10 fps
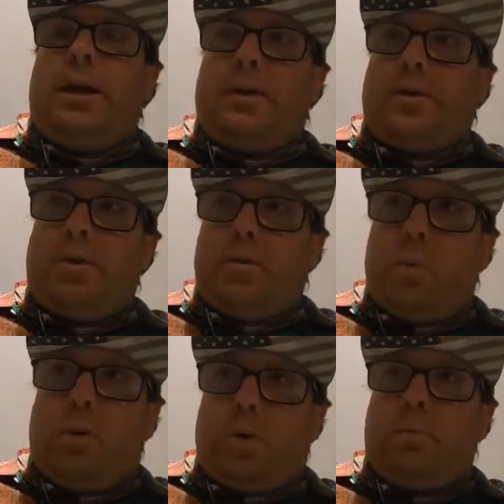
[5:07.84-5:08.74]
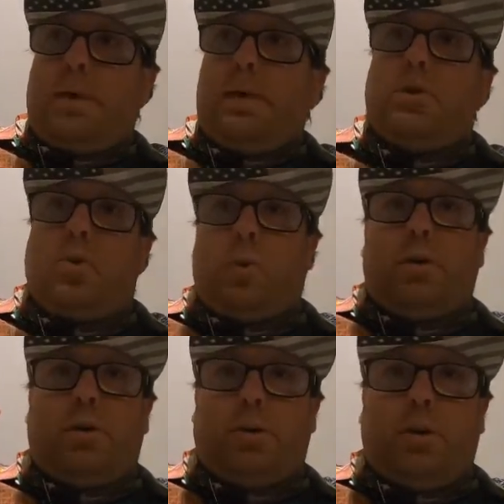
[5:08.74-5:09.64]
and you want to make it to
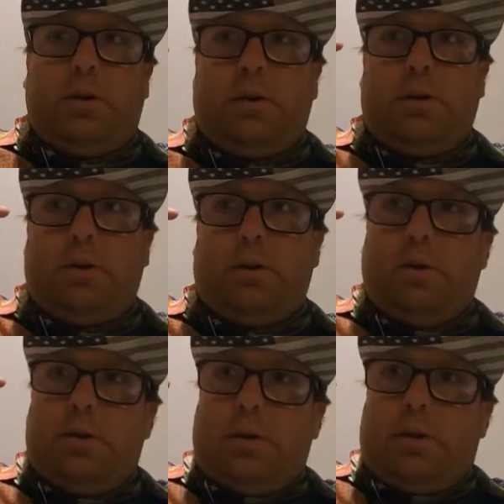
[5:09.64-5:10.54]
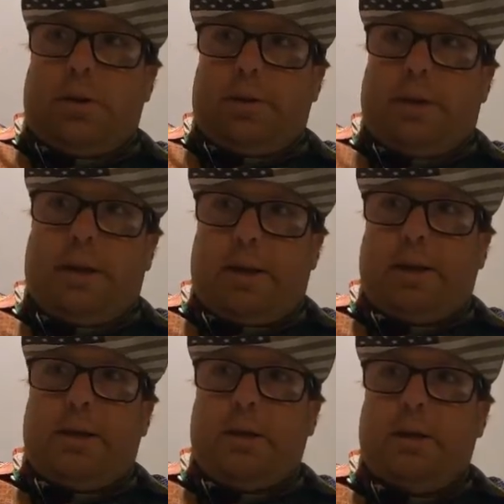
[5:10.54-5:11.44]
where
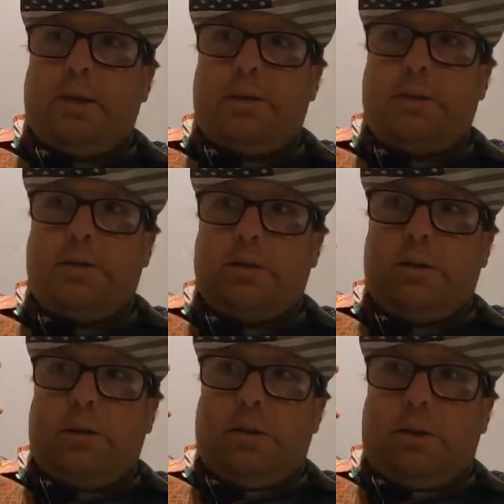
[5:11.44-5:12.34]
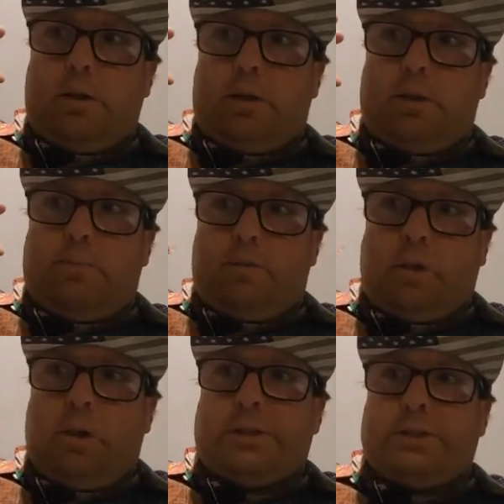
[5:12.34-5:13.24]
they
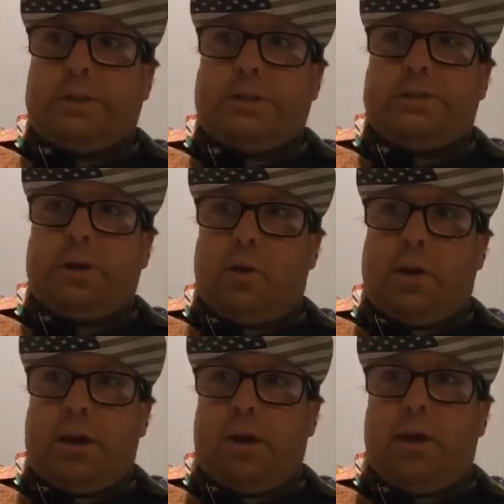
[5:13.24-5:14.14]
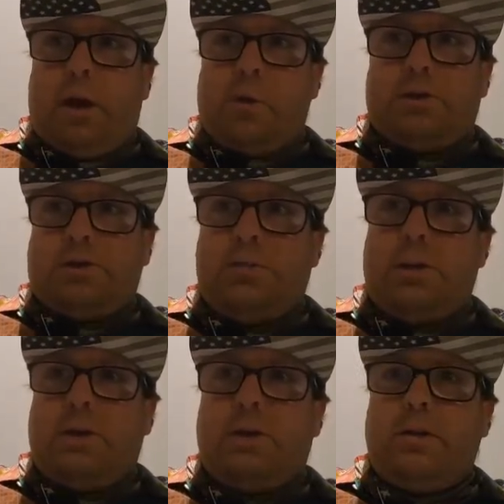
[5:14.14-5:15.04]
process, okay, I was
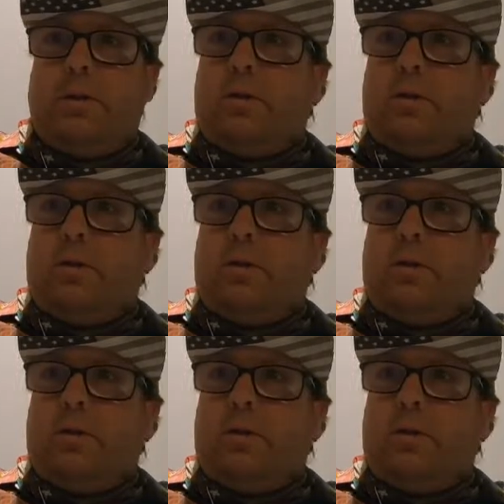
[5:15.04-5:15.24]
spent